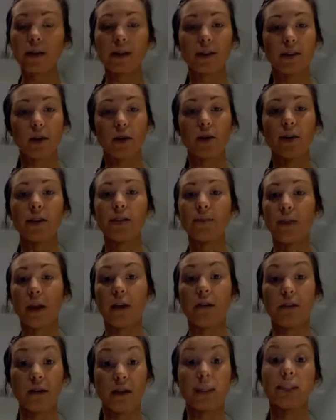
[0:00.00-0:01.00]
so it's
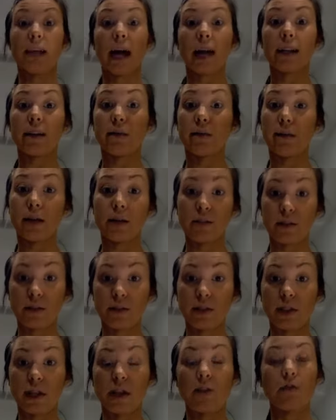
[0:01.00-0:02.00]
made for exactly what I was
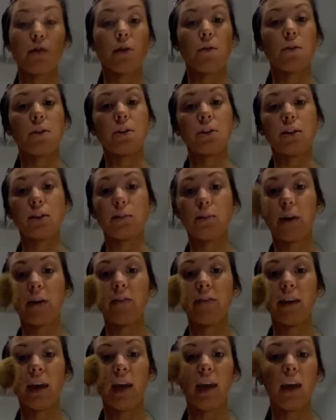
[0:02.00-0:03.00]
using it for, which is
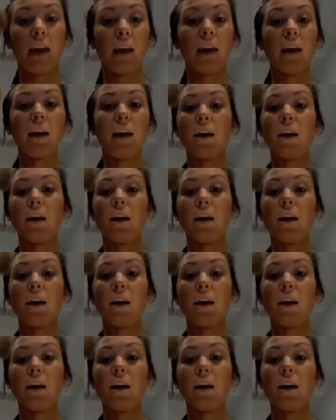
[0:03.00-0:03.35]
buffing